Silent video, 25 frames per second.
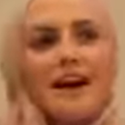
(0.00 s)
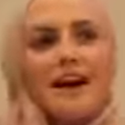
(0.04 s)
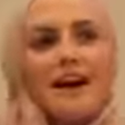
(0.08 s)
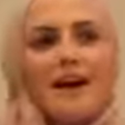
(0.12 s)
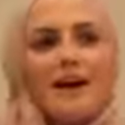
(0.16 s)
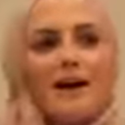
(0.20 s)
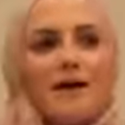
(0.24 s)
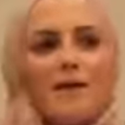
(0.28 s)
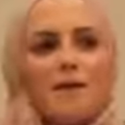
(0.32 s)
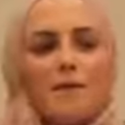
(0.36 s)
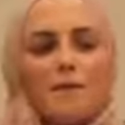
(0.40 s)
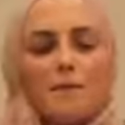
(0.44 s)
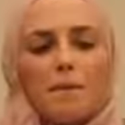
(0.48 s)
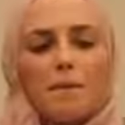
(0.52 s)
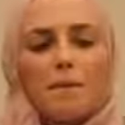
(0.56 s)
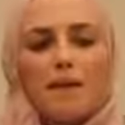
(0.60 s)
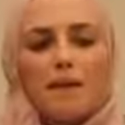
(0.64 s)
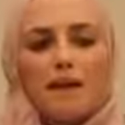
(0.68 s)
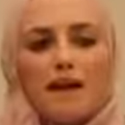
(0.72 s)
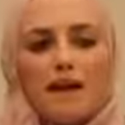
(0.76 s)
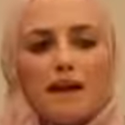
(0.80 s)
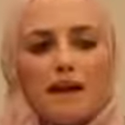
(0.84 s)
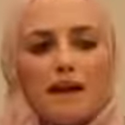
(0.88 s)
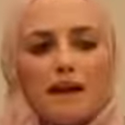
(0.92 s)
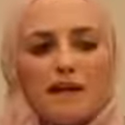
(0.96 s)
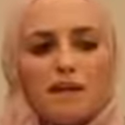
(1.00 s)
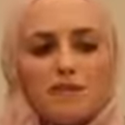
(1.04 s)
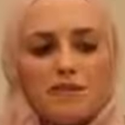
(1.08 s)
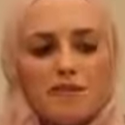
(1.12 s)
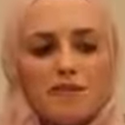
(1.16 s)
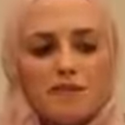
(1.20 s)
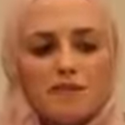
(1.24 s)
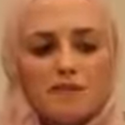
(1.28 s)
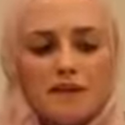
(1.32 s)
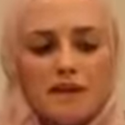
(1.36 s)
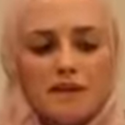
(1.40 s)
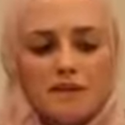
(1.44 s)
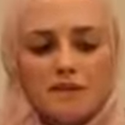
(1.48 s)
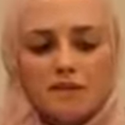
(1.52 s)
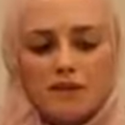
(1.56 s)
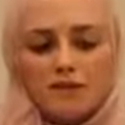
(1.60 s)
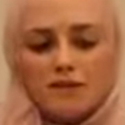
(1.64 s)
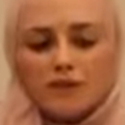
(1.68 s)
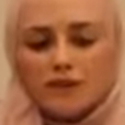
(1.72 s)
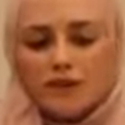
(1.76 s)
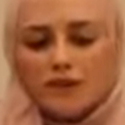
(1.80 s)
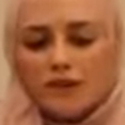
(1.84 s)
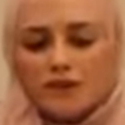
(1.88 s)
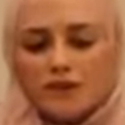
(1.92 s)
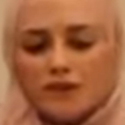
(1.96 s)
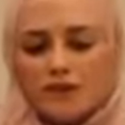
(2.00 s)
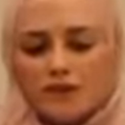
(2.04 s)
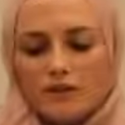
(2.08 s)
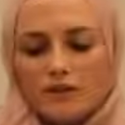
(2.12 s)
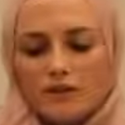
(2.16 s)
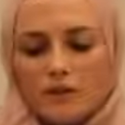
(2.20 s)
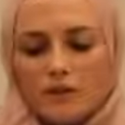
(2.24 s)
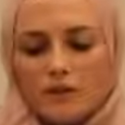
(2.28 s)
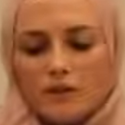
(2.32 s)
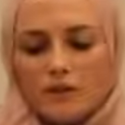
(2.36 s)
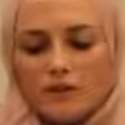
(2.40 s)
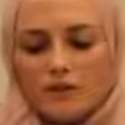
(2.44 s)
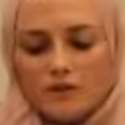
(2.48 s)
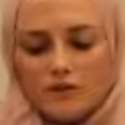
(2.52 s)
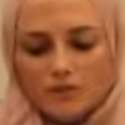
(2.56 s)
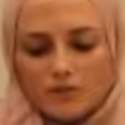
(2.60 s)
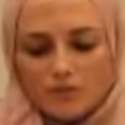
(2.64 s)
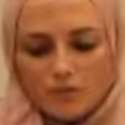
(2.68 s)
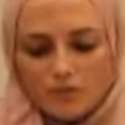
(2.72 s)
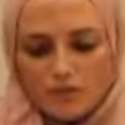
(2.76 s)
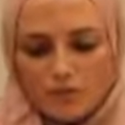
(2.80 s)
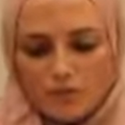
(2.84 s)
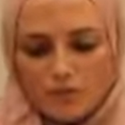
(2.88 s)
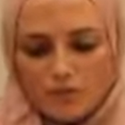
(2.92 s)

And for me, the real sort of